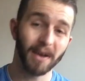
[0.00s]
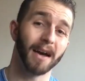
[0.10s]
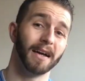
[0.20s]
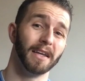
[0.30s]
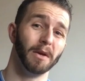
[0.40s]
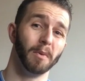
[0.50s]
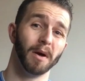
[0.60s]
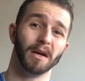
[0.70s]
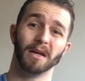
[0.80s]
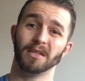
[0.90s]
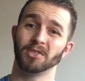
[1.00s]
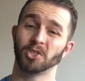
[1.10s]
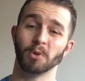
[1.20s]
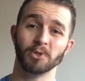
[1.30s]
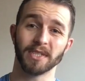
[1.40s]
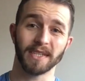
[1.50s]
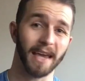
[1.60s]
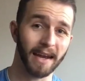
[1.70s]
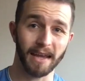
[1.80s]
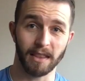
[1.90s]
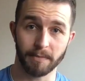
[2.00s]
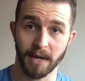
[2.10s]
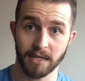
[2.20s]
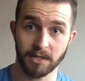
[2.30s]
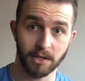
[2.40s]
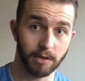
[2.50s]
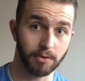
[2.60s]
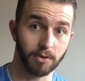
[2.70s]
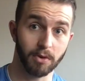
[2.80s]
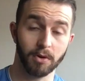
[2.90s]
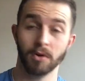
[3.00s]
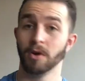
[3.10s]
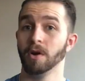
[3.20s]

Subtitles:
and you were so skinny in the past that you thought,